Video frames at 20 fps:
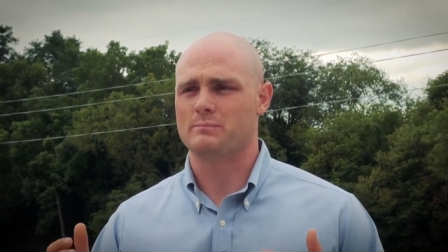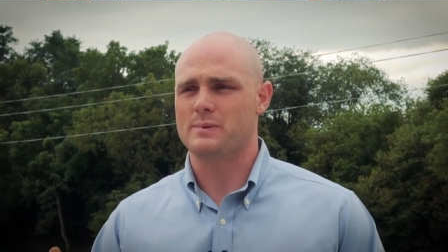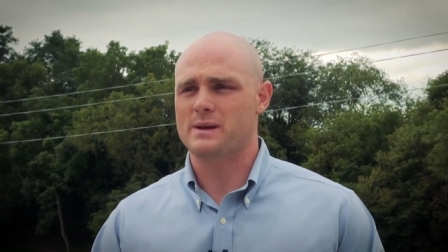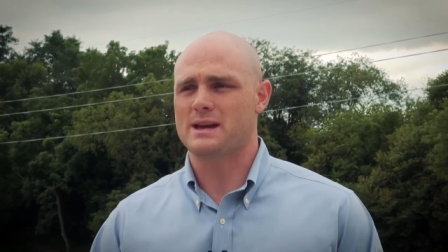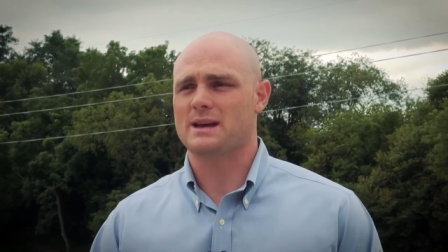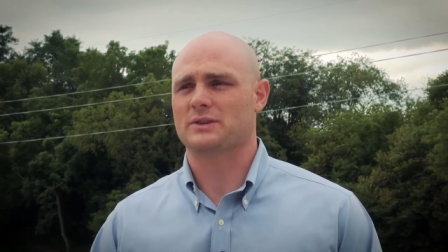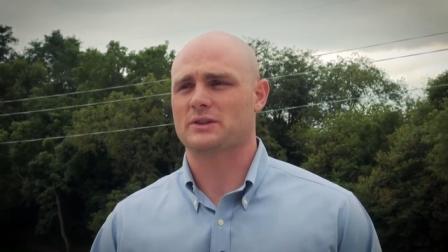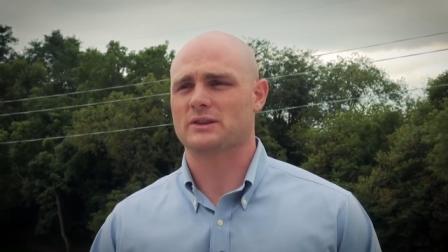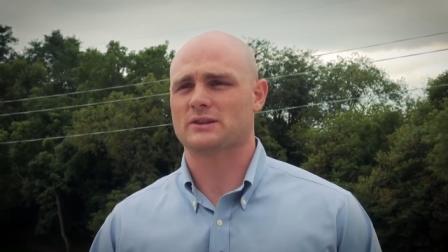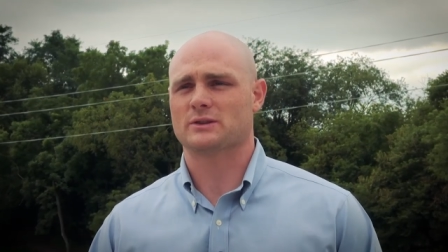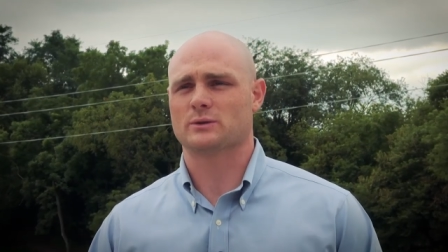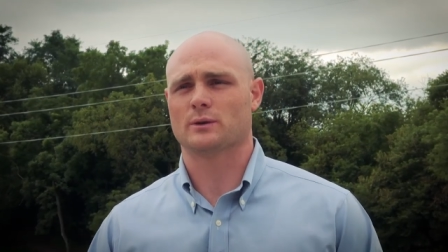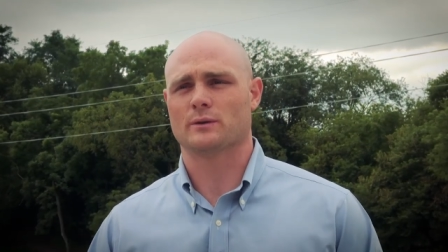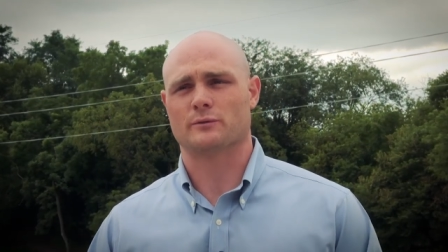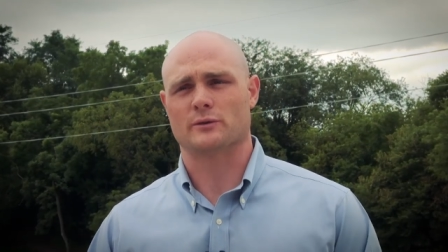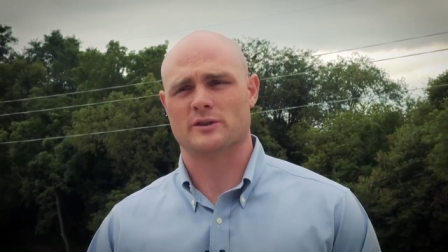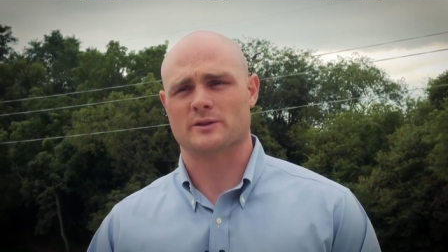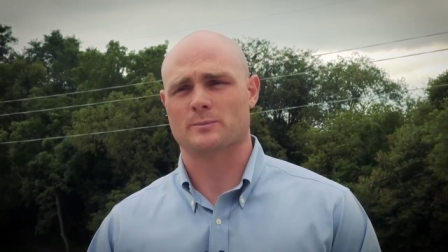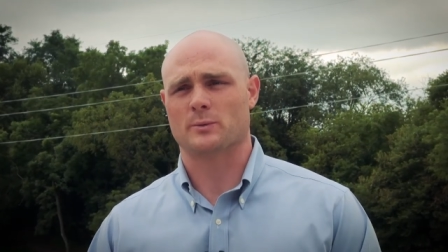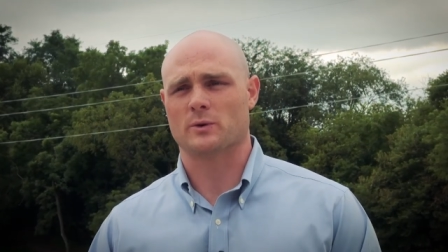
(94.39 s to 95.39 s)
be at the school
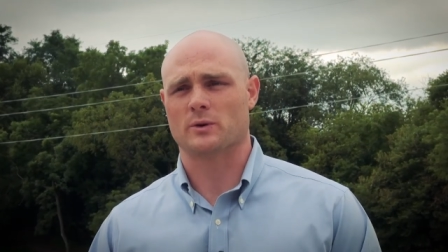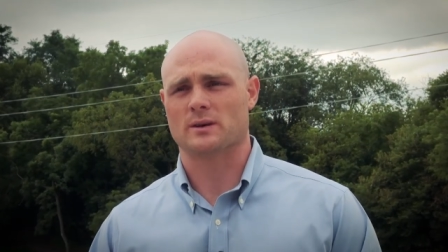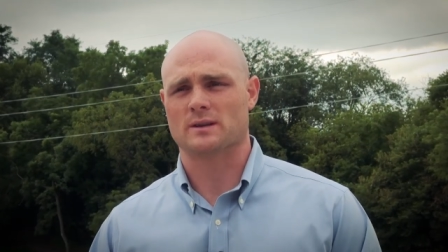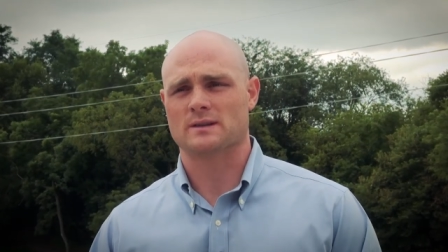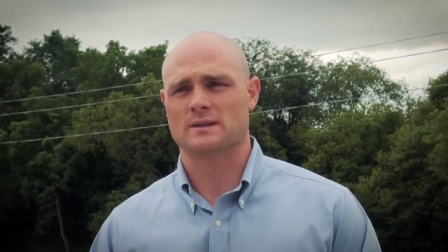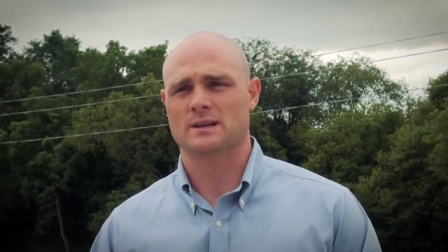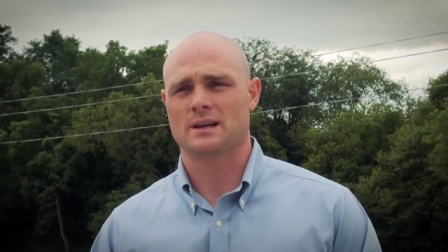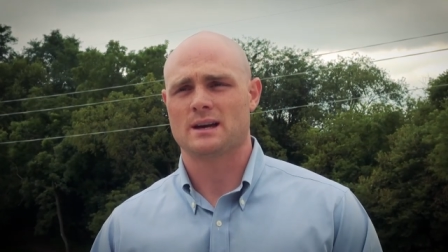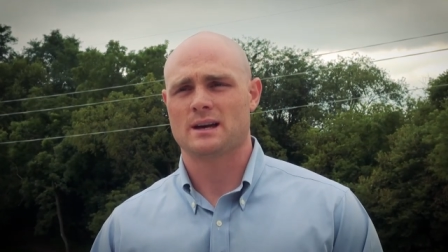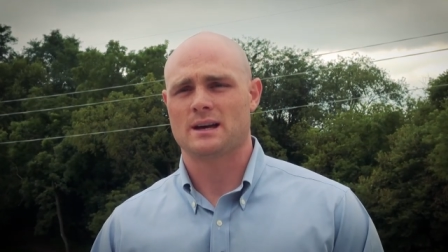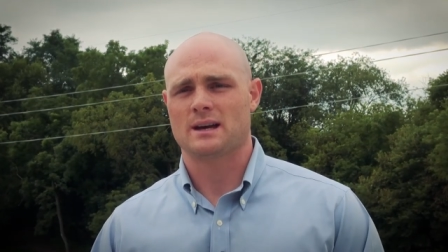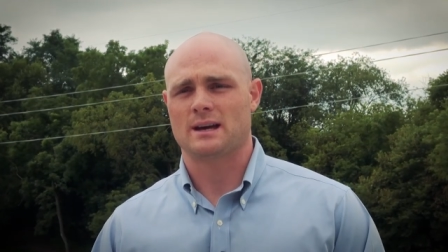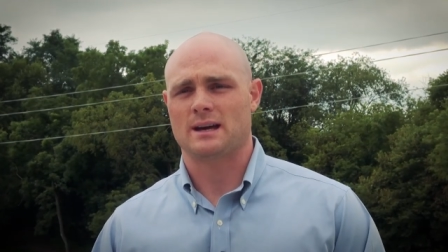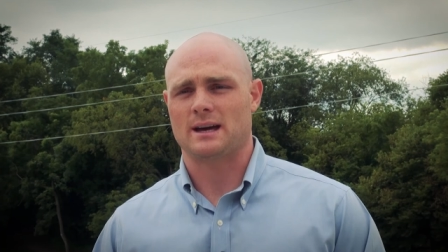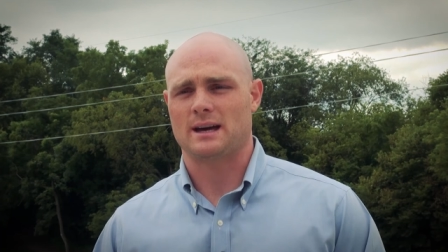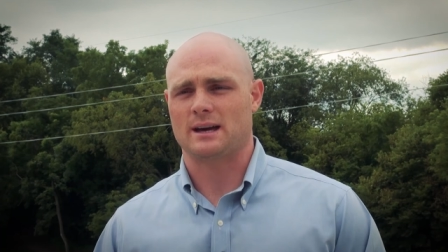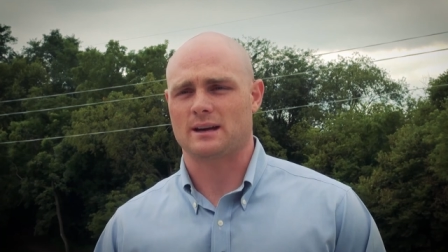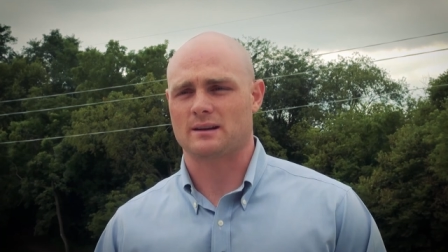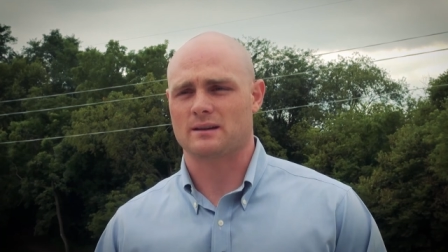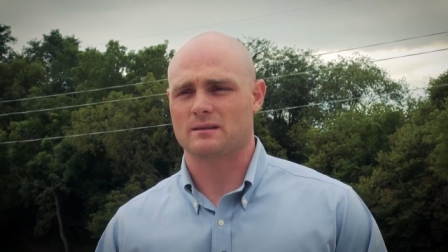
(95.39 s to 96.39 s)
for sports
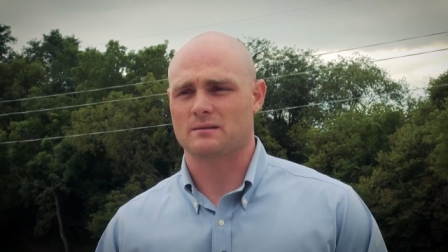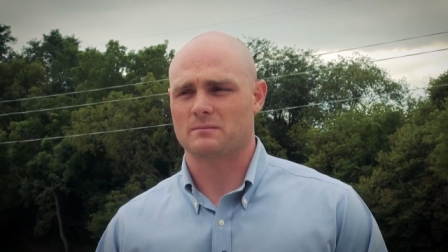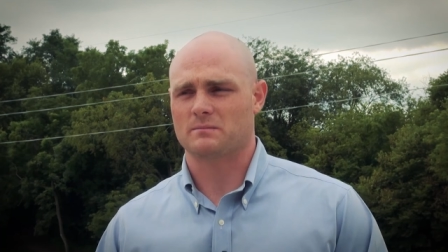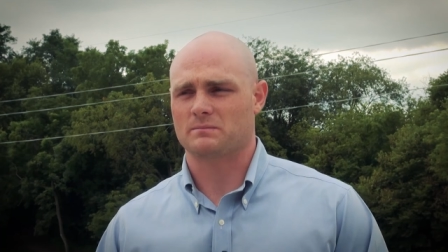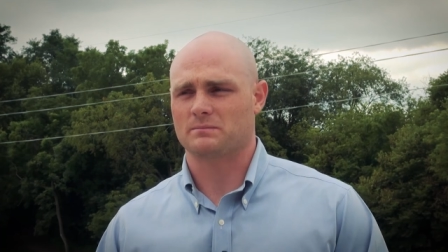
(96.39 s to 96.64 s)
and